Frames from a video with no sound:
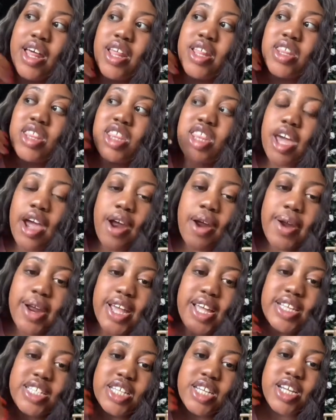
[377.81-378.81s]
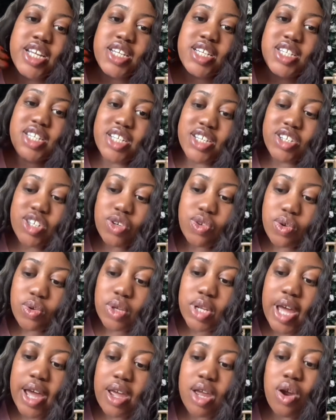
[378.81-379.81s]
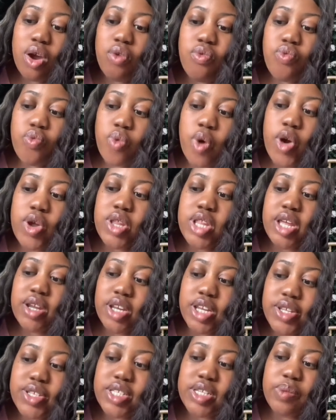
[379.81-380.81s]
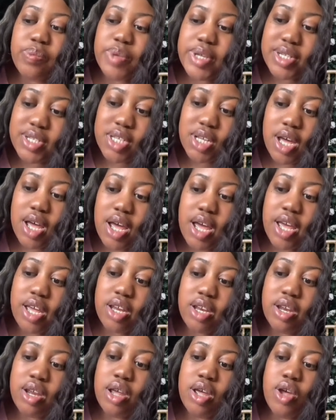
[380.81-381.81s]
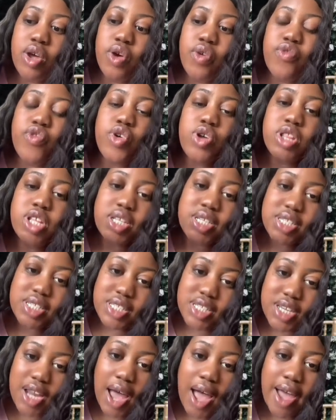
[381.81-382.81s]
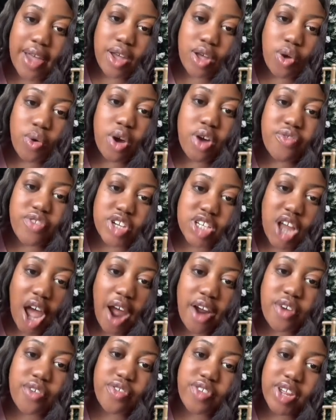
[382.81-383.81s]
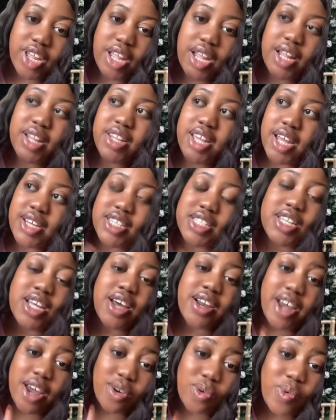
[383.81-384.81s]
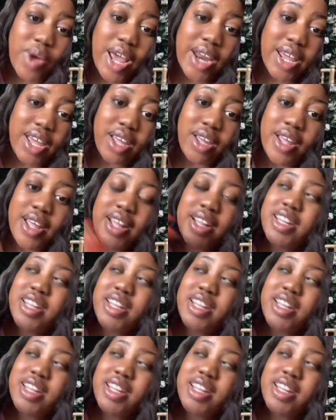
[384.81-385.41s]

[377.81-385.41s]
There is an additional layer of work that needs to be done for the style of photography that's done at a wedding.